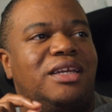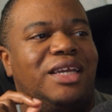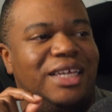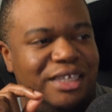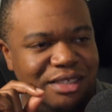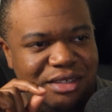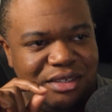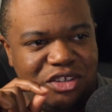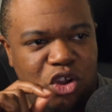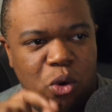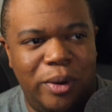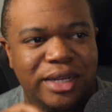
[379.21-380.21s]
is
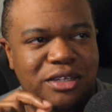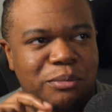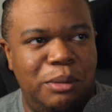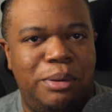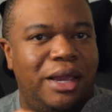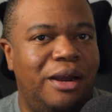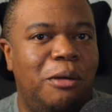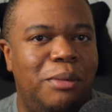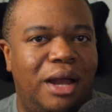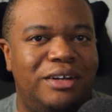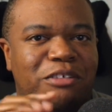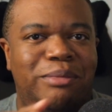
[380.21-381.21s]
going to be
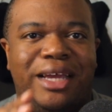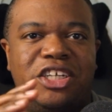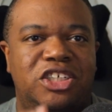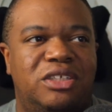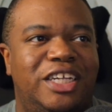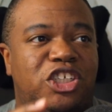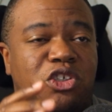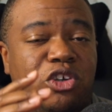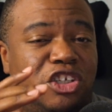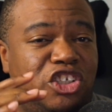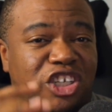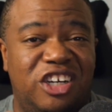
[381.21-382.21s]
paramount in making sure that you
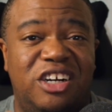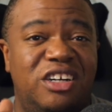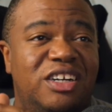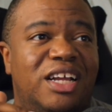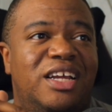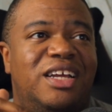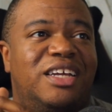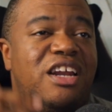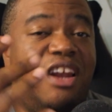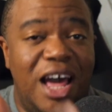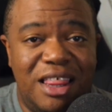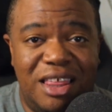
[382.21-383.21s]
turn
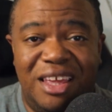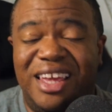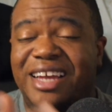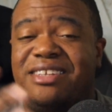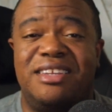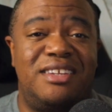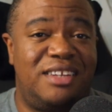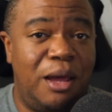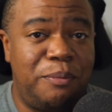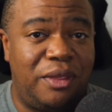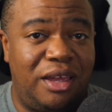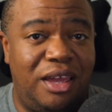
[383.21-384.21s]
nothing into
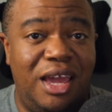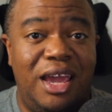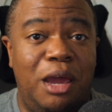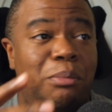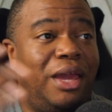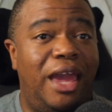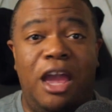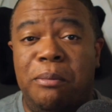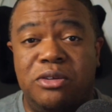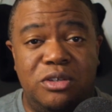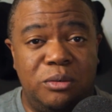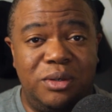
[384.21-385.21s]
something and being
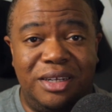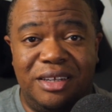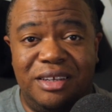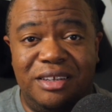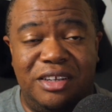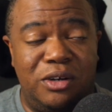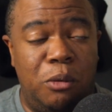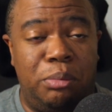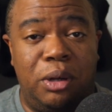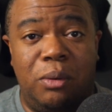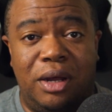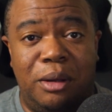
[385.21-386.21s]
able to really,
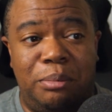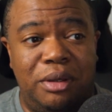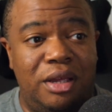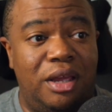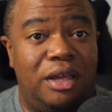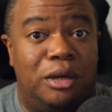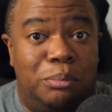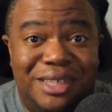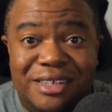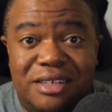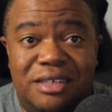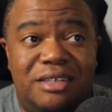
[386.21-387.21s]
blow up your
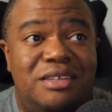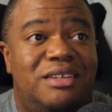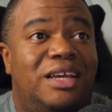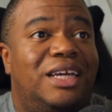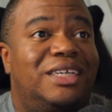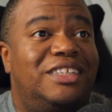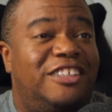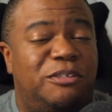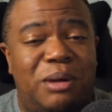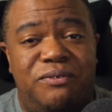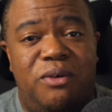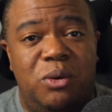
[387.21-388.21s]
business just
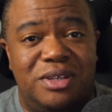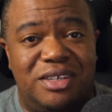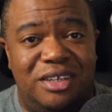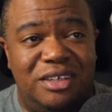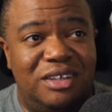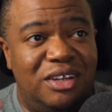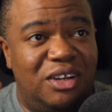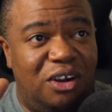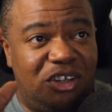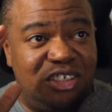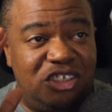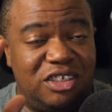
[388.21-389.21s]
by focusing
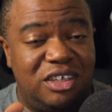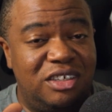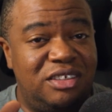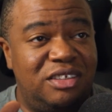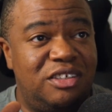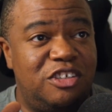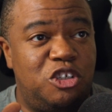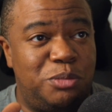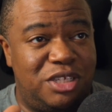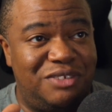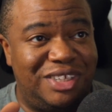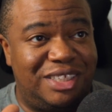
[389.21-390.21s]
on certain
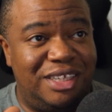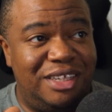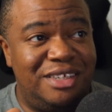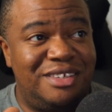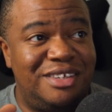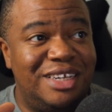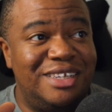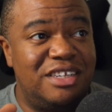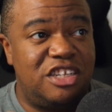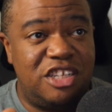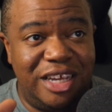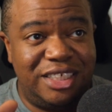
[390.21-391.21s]
specific things,
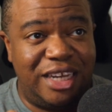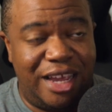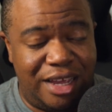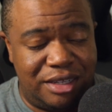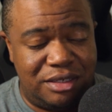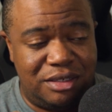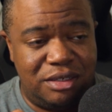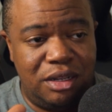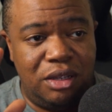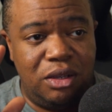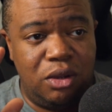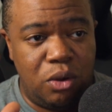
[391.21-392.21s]
such as
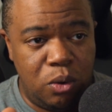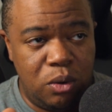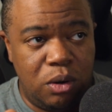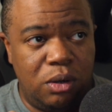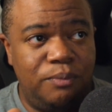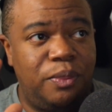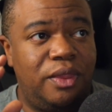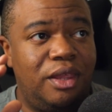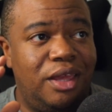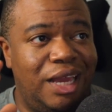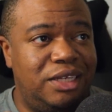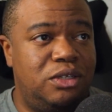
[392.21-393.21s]
Google
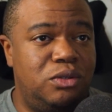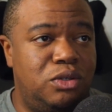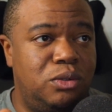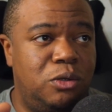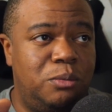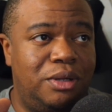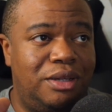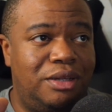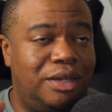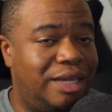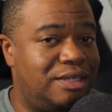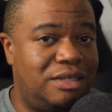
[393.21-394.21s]
and YouTube
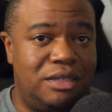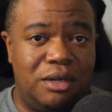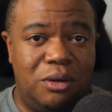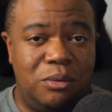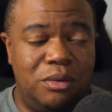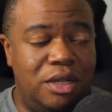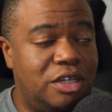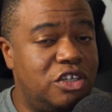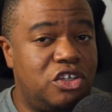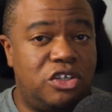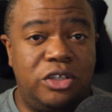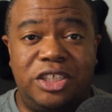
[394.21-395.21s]
SEO.
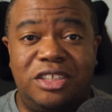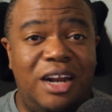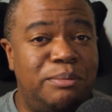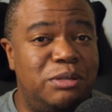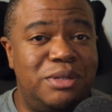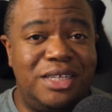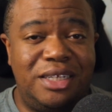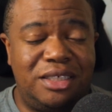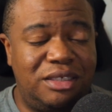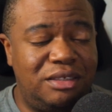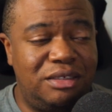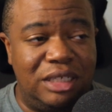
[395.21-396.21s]
Search engine
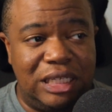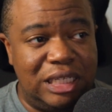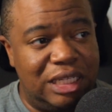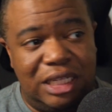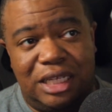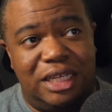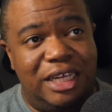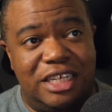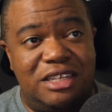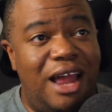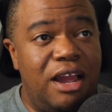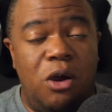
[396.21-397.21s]
optimization
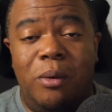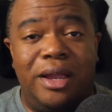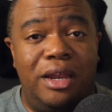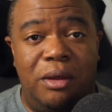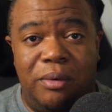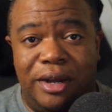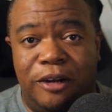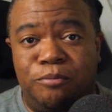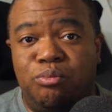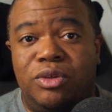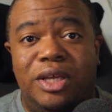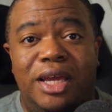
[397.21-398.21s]
is not going anywhere.
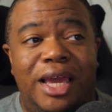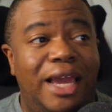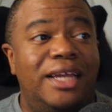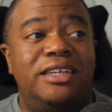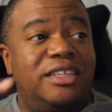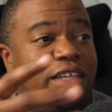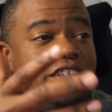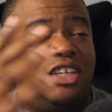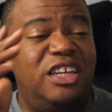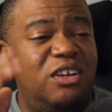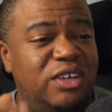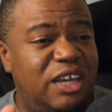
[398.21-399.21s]
And,
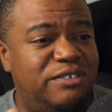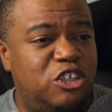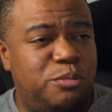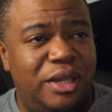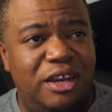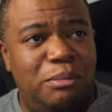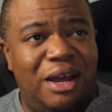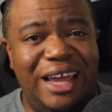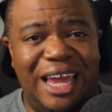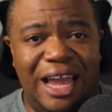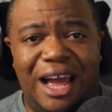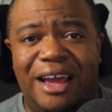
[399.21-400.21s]
even speaking about
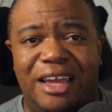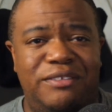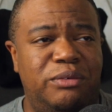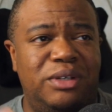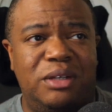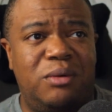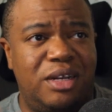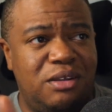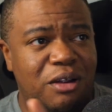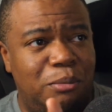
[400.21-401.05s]
AI, if you really want to talk